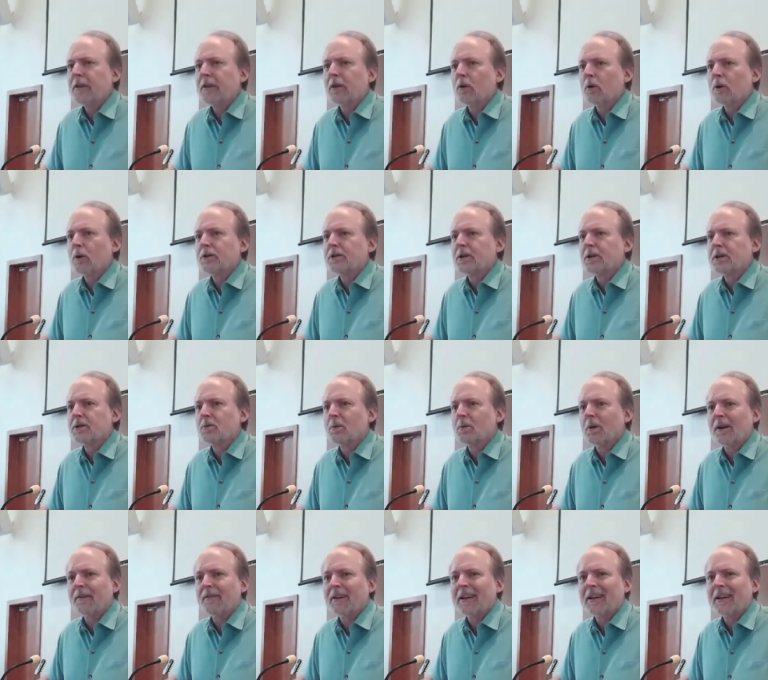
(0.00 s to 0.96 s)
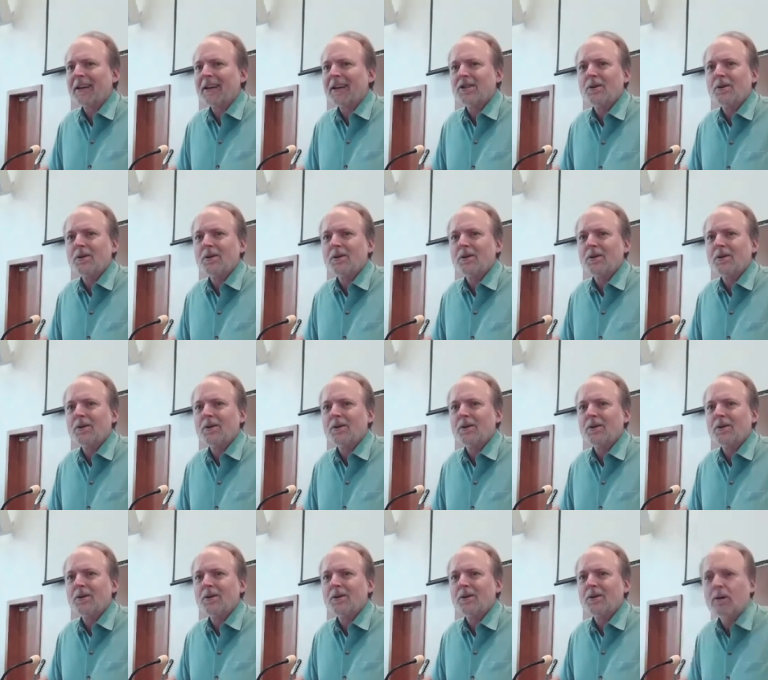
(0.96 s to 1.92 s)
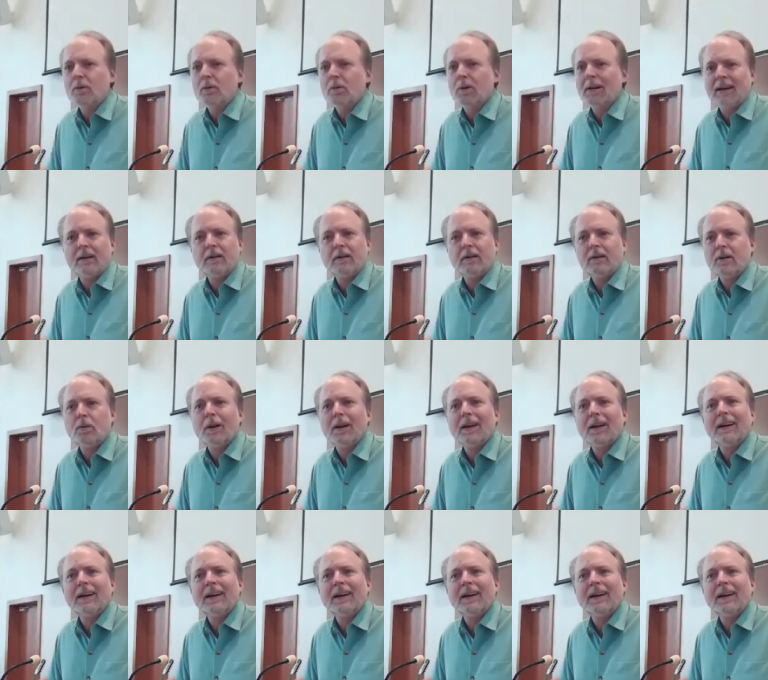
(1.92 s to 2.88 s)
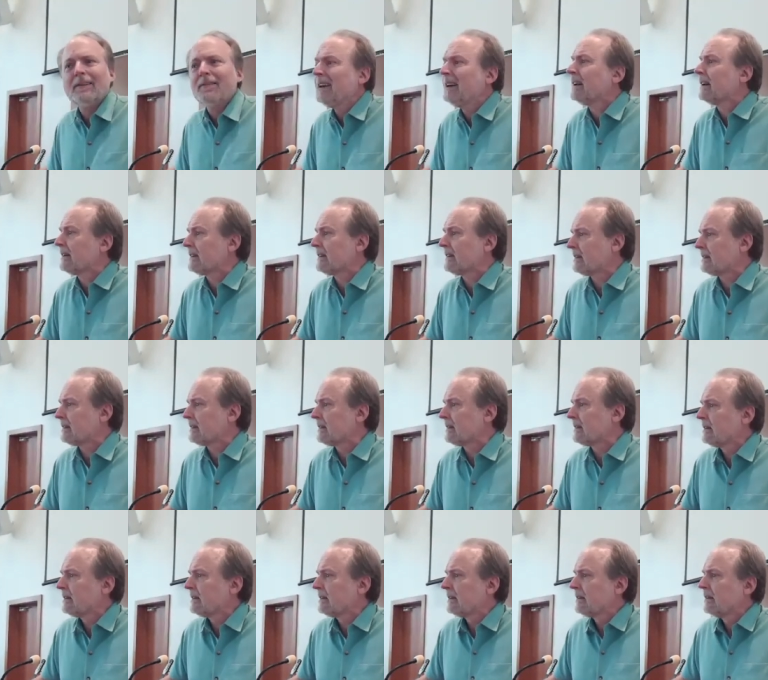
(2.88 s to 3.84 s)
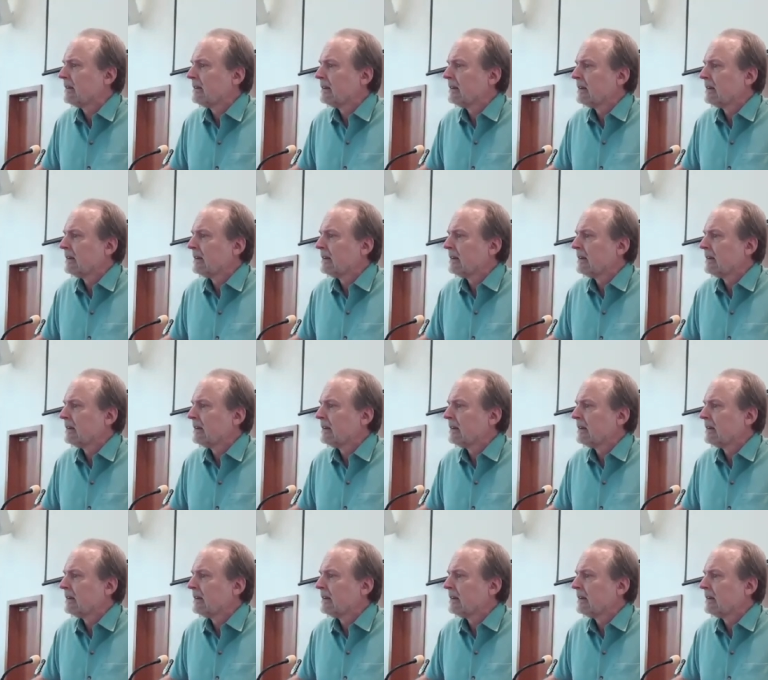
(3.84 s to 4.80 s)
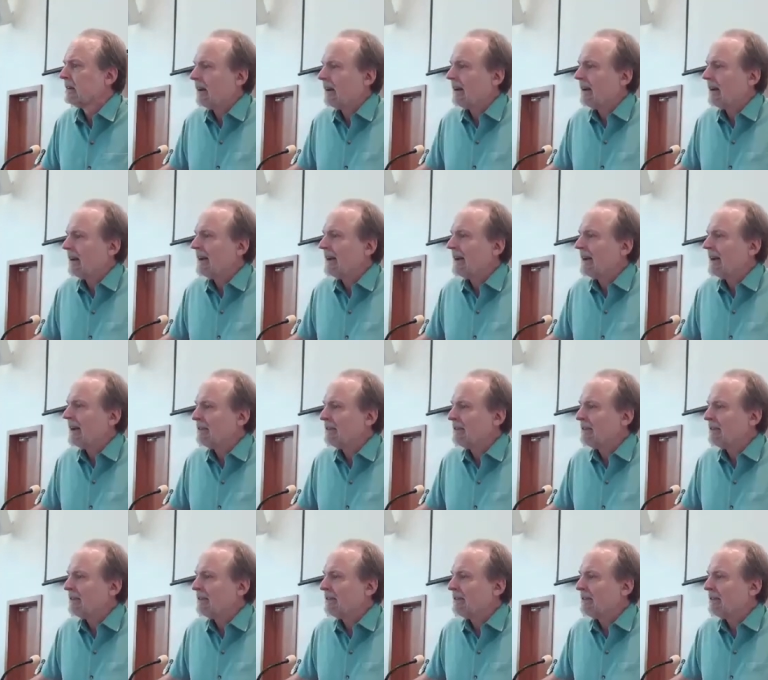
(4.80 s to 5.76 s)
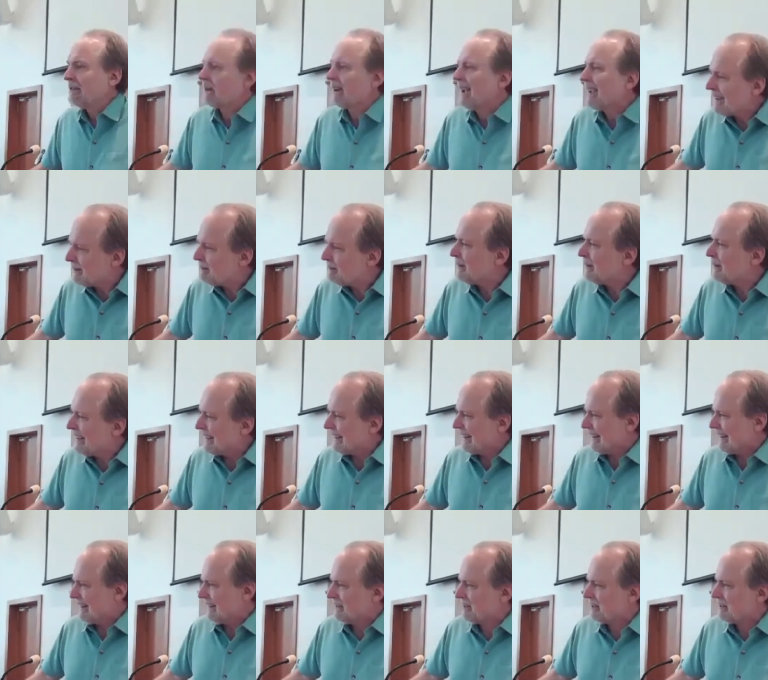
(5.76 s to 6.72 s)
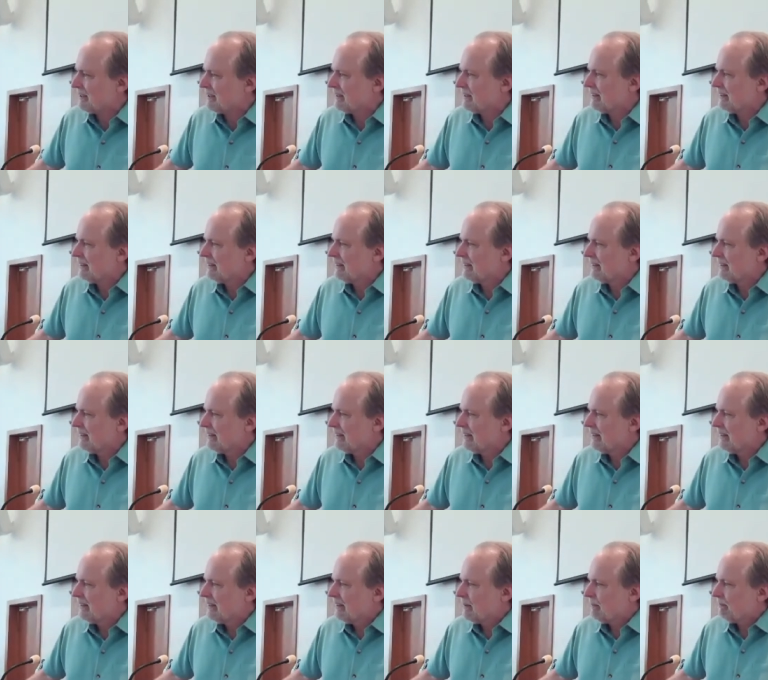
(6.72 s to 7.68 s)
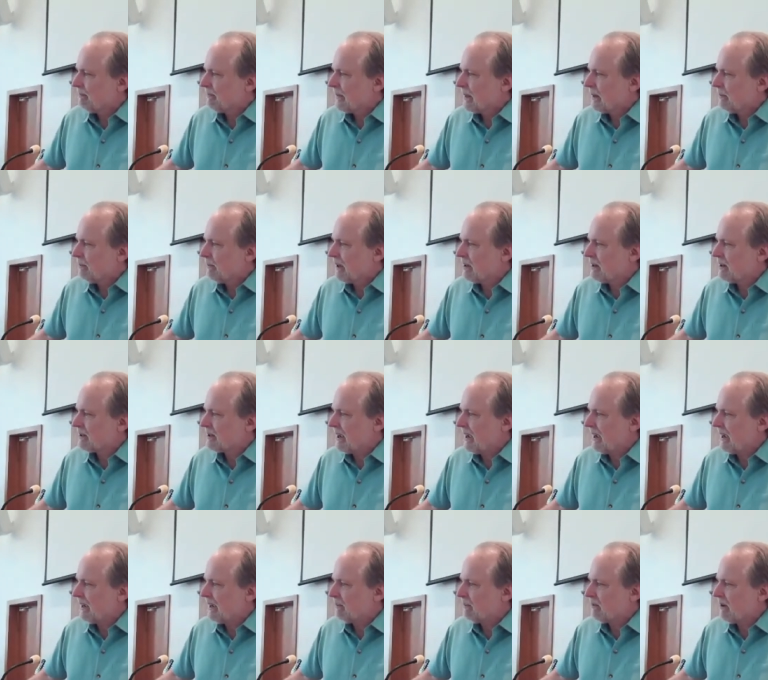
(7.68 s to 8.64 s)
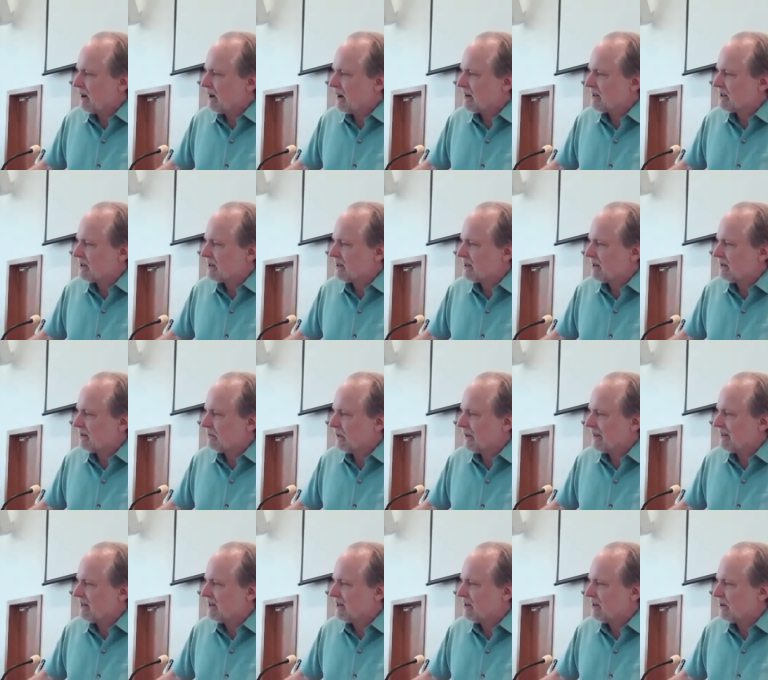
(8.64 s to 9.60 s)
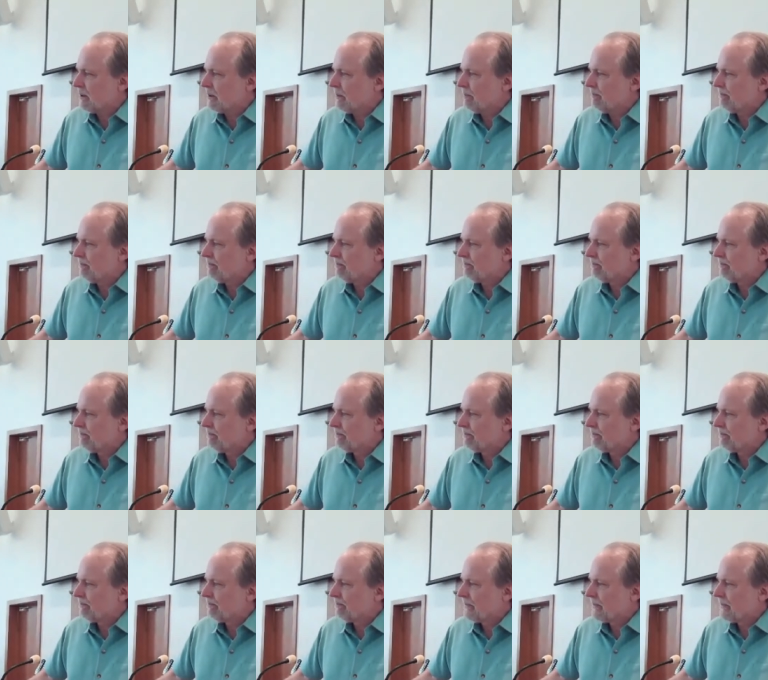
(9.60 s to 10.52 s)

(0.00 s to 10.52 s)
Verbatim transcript: often the Lord says, well, if I get you out of it, who will I, who will I have in it? I have you in it so that I can be in it because I am resident with you.